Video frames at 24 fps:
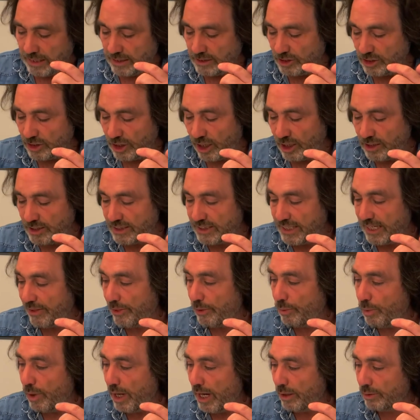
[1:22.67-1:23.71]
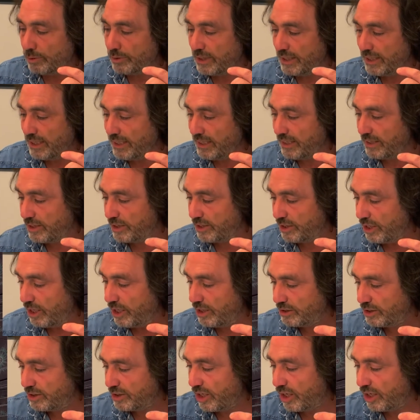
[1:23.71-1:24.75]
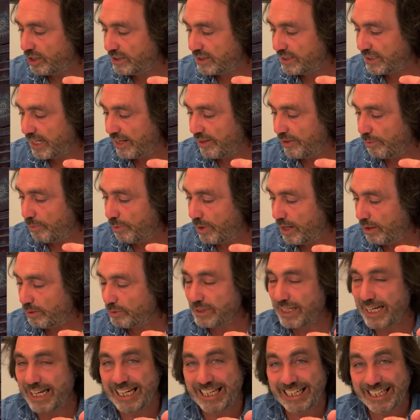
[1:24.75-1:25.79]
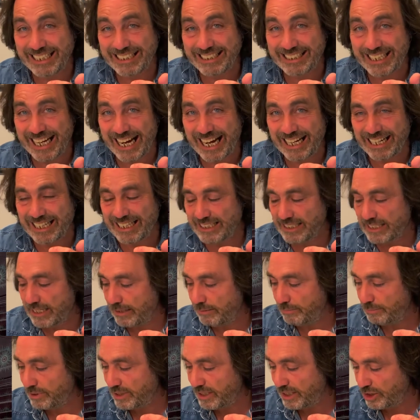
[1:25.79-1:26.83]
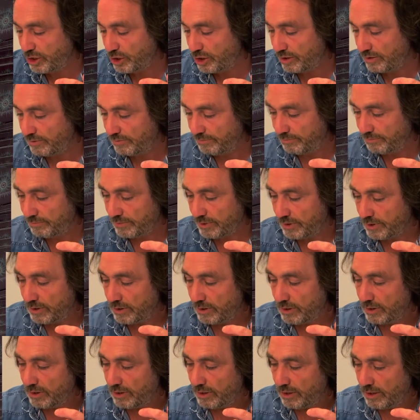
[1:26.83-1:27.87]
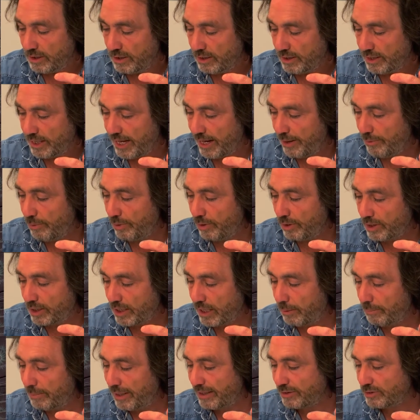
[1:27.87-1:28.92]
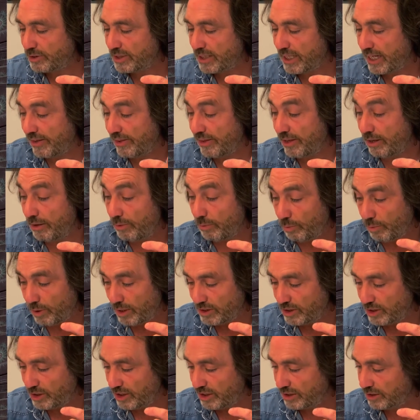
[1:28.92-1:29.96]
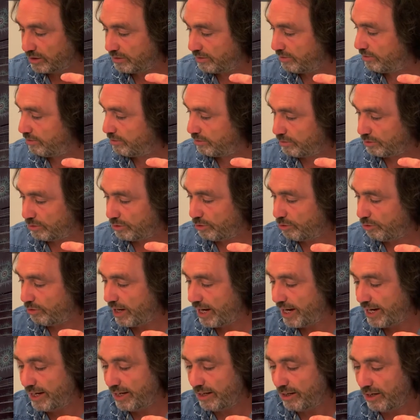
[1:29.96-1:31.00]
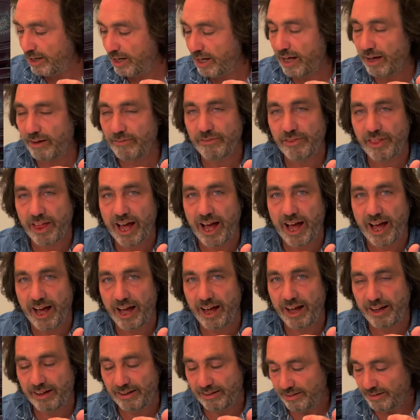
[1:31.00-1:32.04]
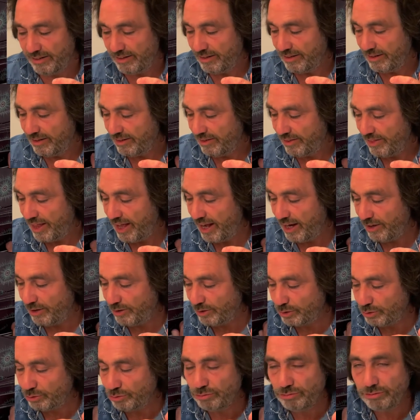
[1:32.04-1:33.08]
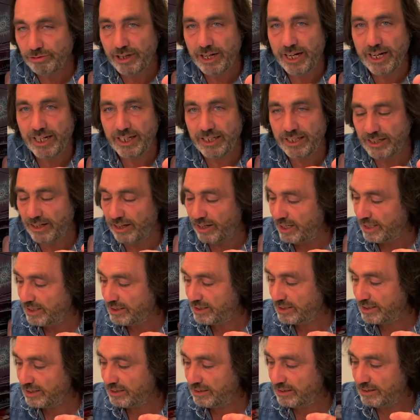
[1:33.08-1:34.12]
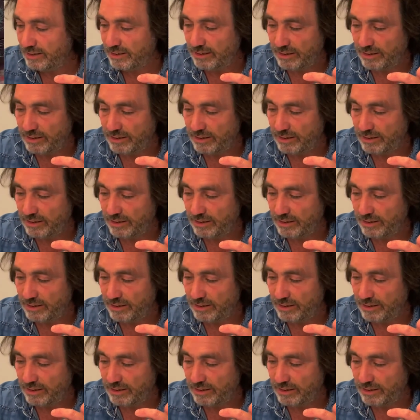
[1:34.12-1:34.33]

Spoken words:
sign to get the world in, third sign to get the world in exactly the same position. They want to come out together, which is great. Love that. That looks really nice.